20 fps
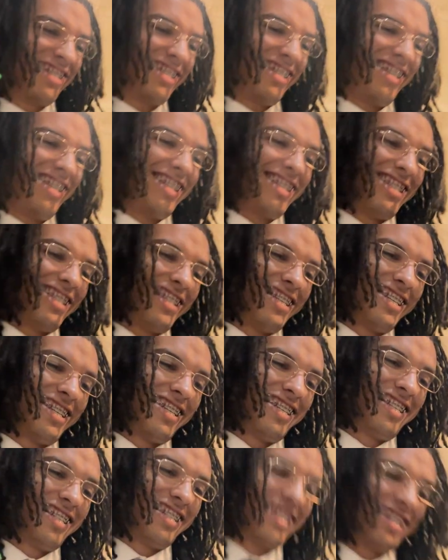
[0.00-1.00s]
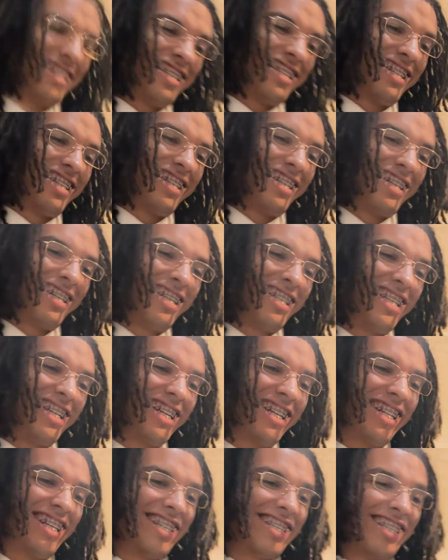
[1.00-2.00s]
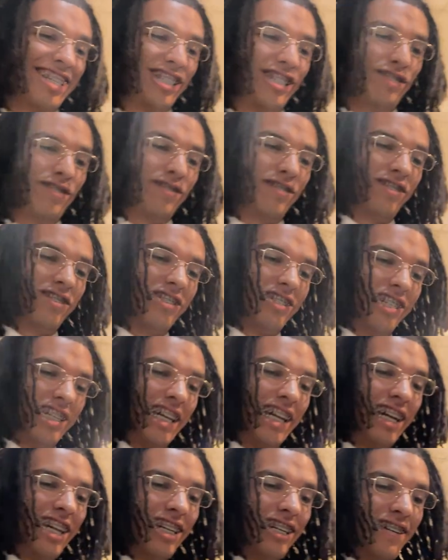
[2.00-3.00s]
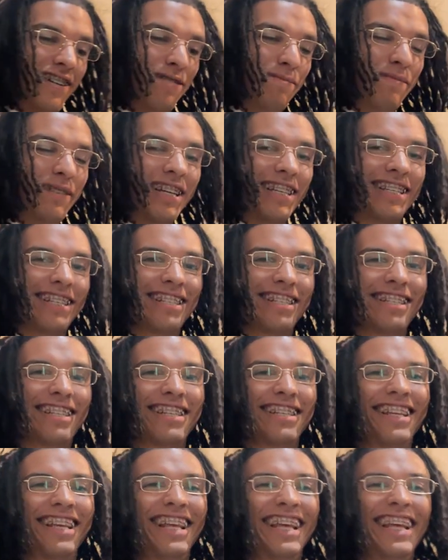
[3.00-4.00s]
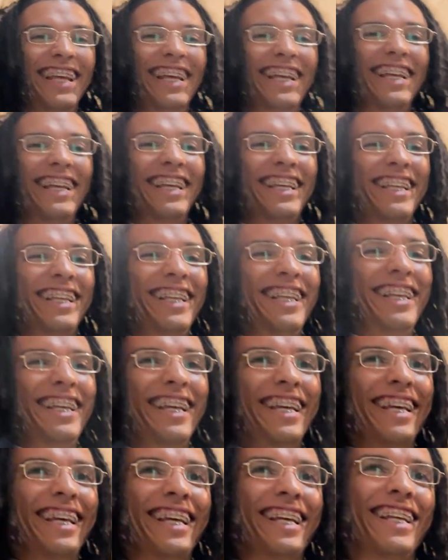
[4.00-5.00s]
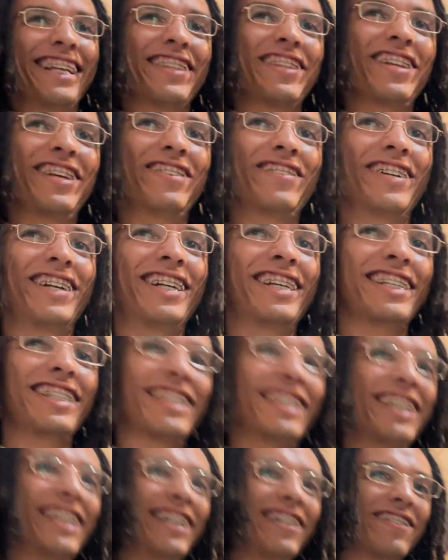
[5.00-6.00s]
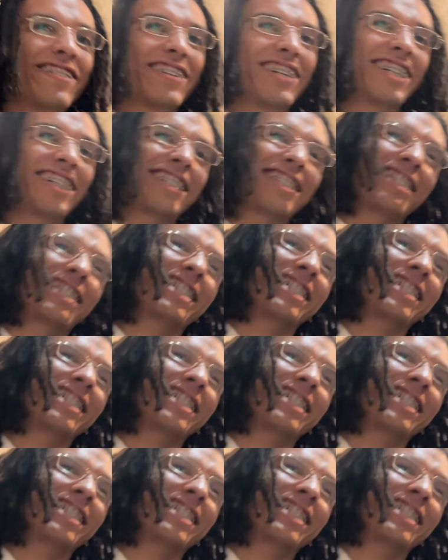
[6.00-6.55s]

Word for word: What? I, think he looks like you and her mixed. Mixed together? Good combination? I'm trying to see.